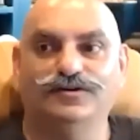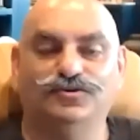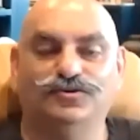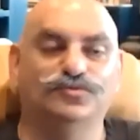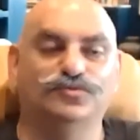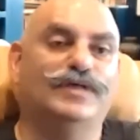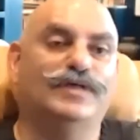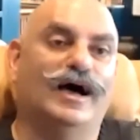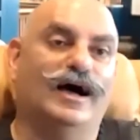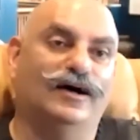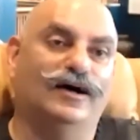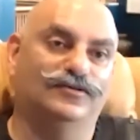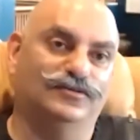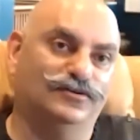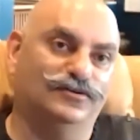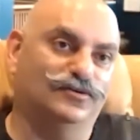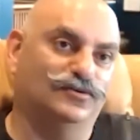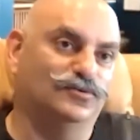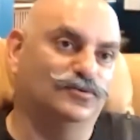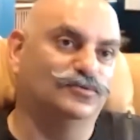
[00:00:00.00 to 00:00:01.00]

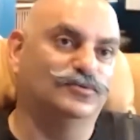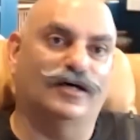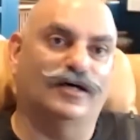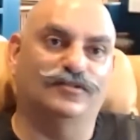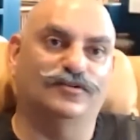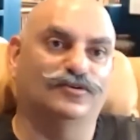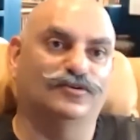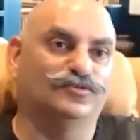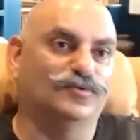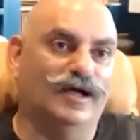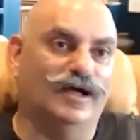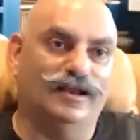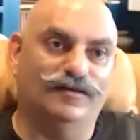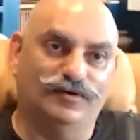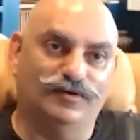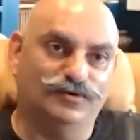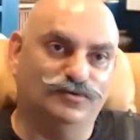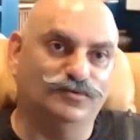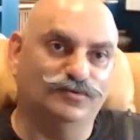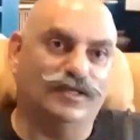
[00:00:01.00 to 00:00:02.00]
2000 to
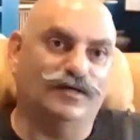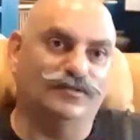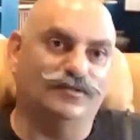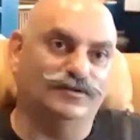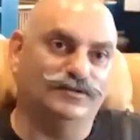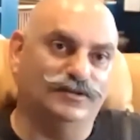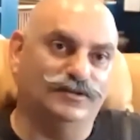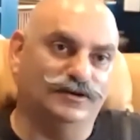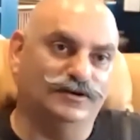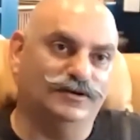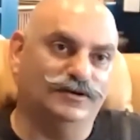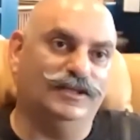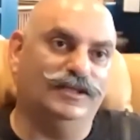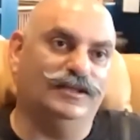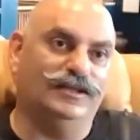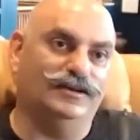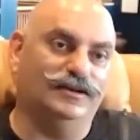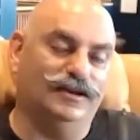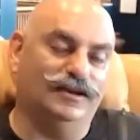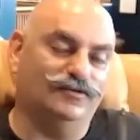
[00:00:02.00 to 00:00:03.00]
2012 or
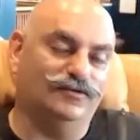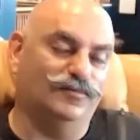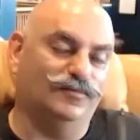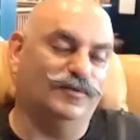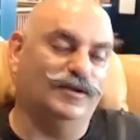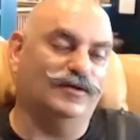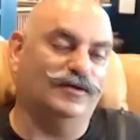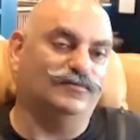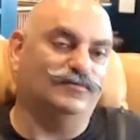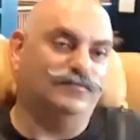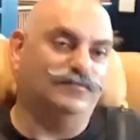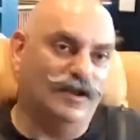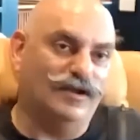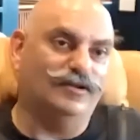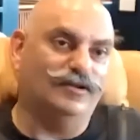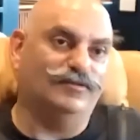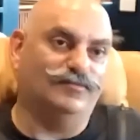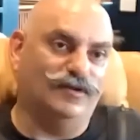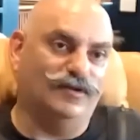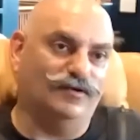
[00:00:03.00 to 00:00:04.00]
2013, it would have been a
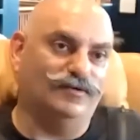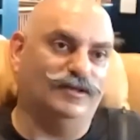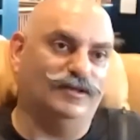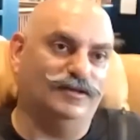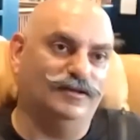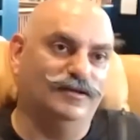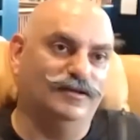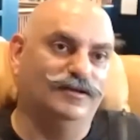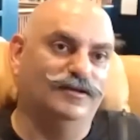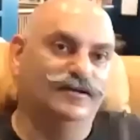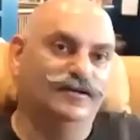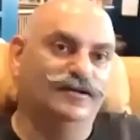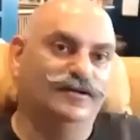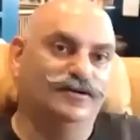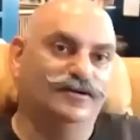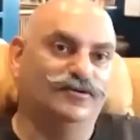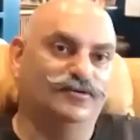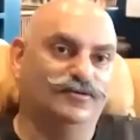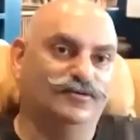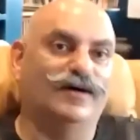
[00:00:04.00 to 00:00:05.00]
very, very
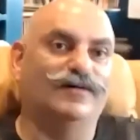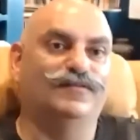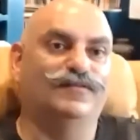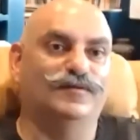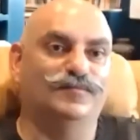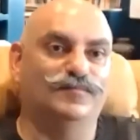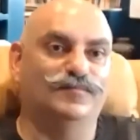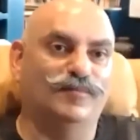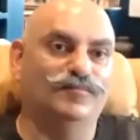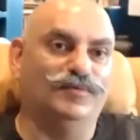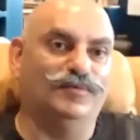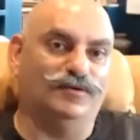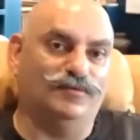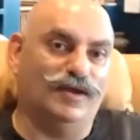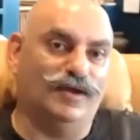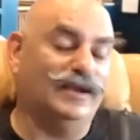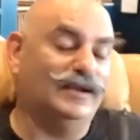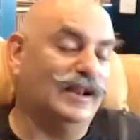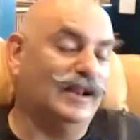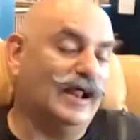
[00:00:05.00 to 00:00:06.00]
rough and bumpy
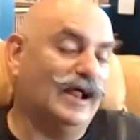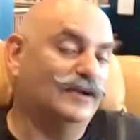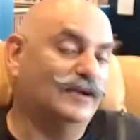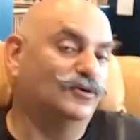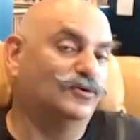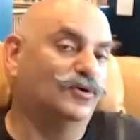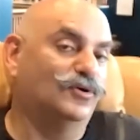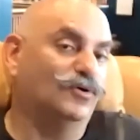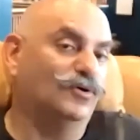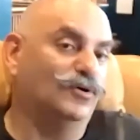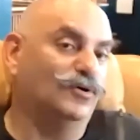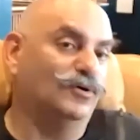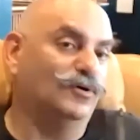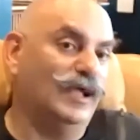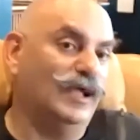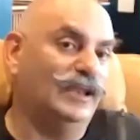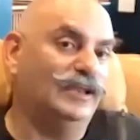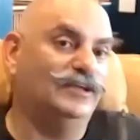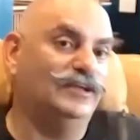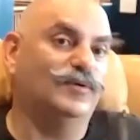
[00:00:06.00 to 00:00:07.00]
ride. And I don't know
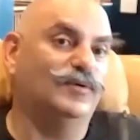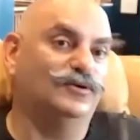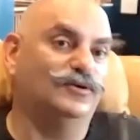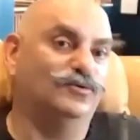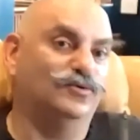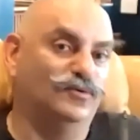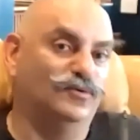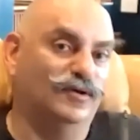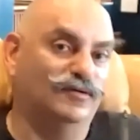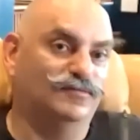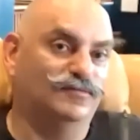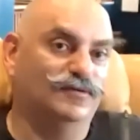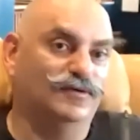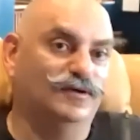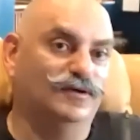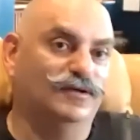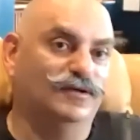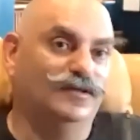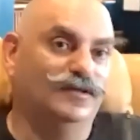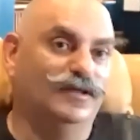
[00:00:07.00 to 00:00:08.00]
anyone who would have
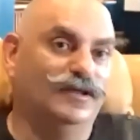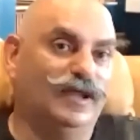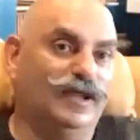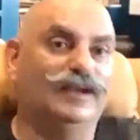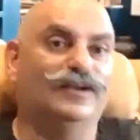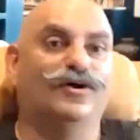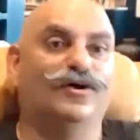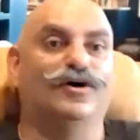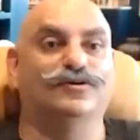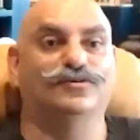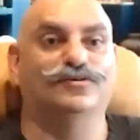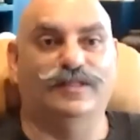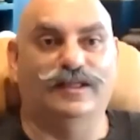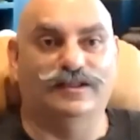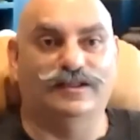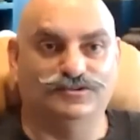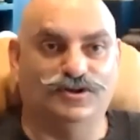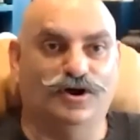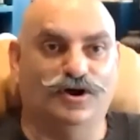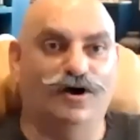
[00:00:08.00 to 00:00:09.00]
held on to
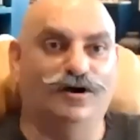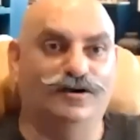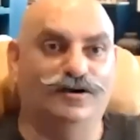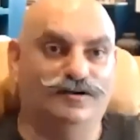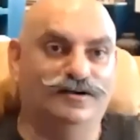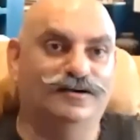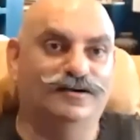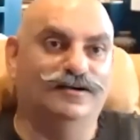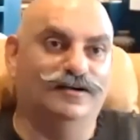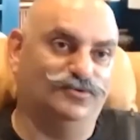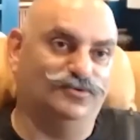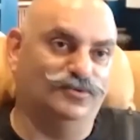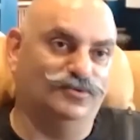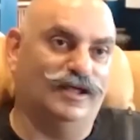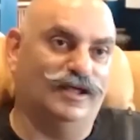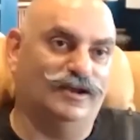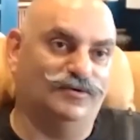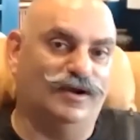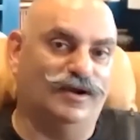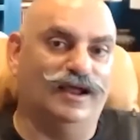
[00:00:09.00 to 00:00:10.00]
their stock through
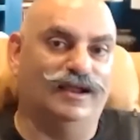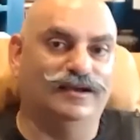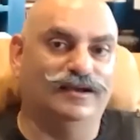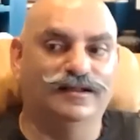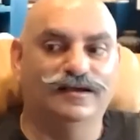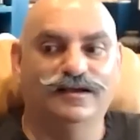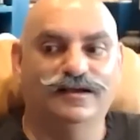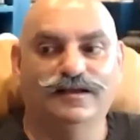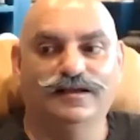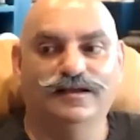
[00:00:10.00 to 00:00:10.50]
that ride.